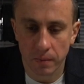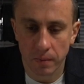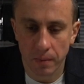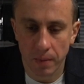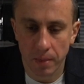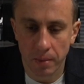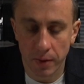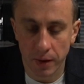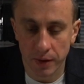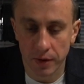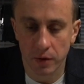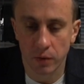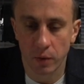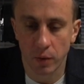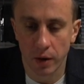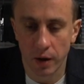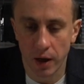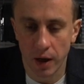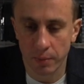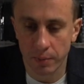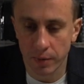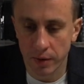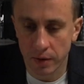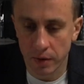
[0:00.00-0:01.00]
But it will
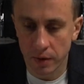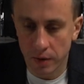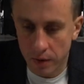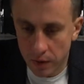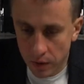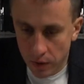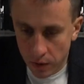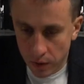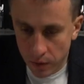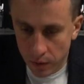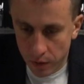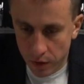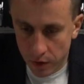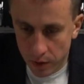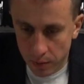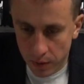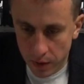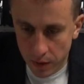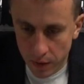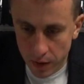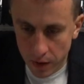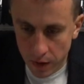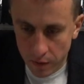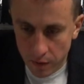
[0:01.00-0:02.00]
happen, don't worry
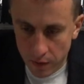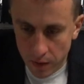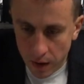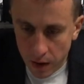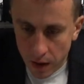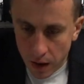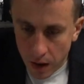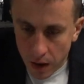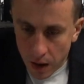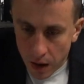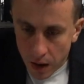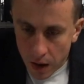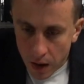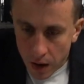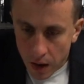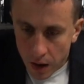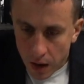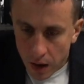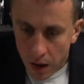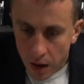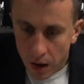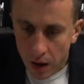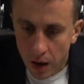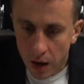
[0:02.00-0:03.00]
about that.
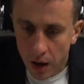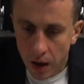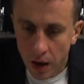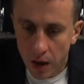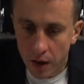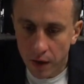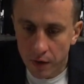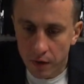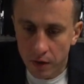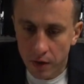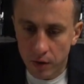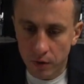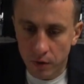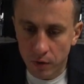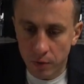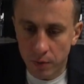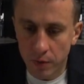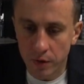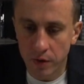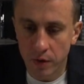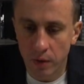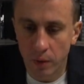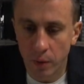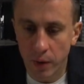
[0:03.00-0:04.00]
There are
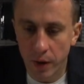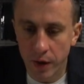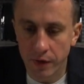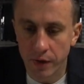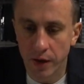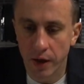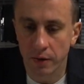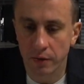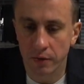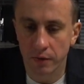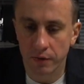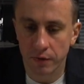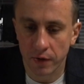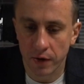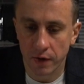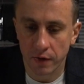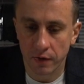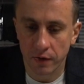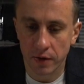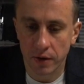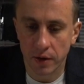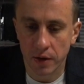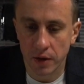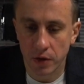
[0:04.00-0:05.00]
rumors of Waves having
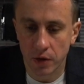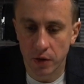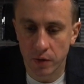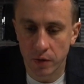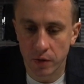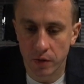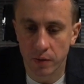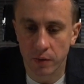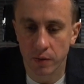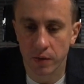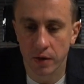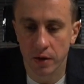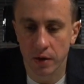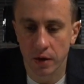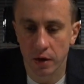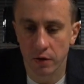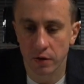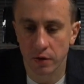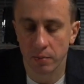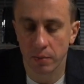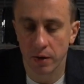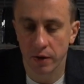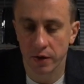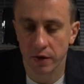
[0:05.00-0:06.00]
funding issues with the
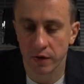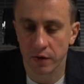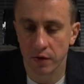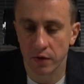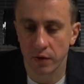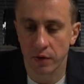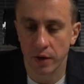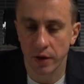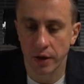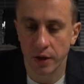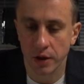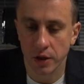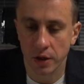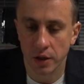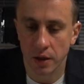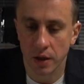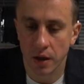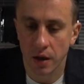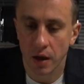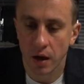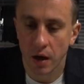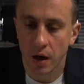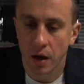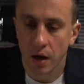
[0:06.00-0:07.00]
current market situation.
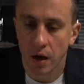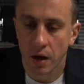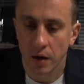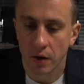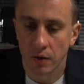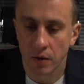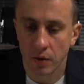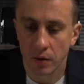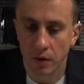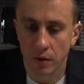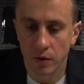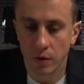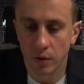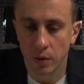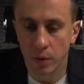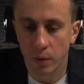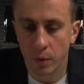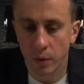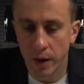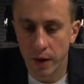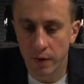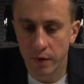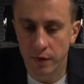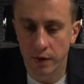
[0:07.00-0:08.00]
No new
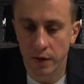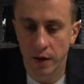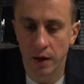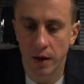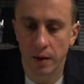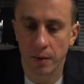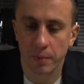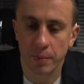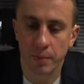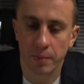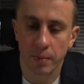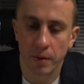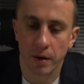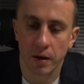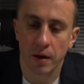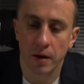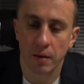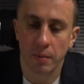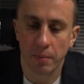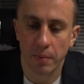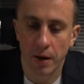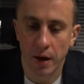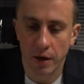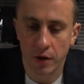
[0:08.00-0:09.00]
Waves Lab
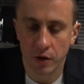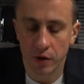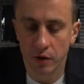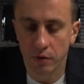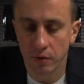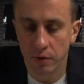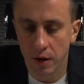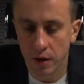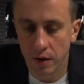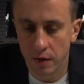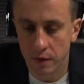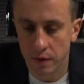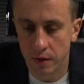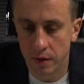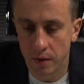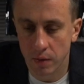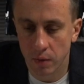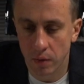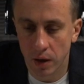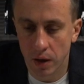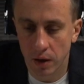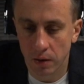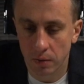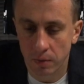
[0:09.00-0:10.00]
badge grants in a
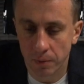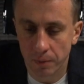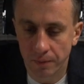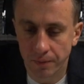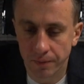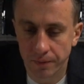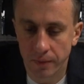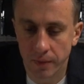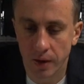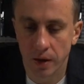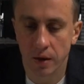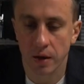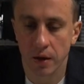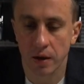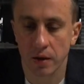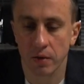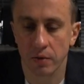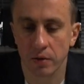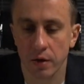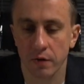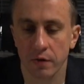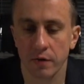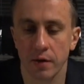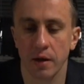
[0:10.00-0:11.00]
while. Can you
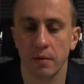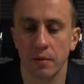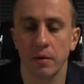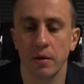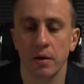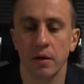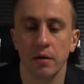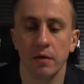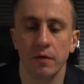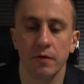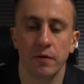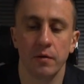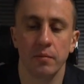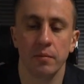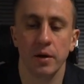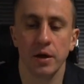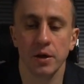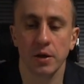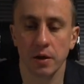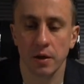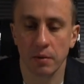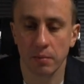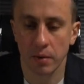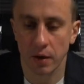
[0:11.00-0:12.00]
give some
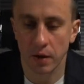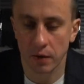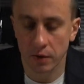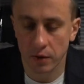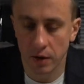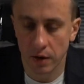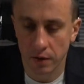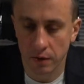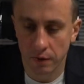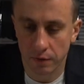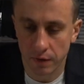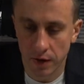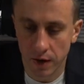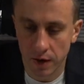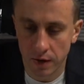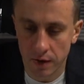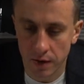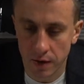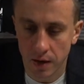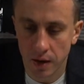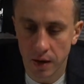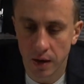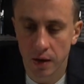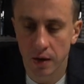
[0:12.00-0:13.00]
information about current funds
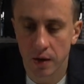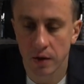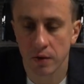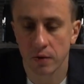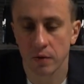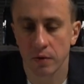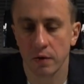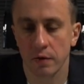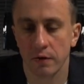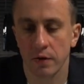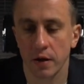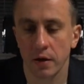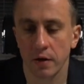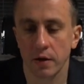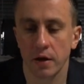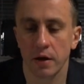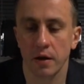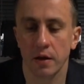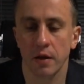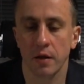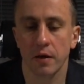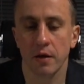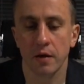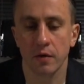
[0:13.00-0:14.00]
to
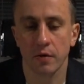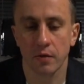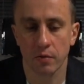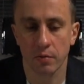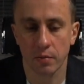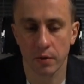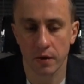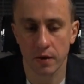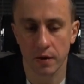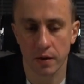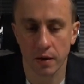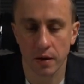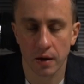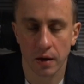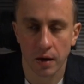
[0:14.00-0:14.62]
invalidate these rumors?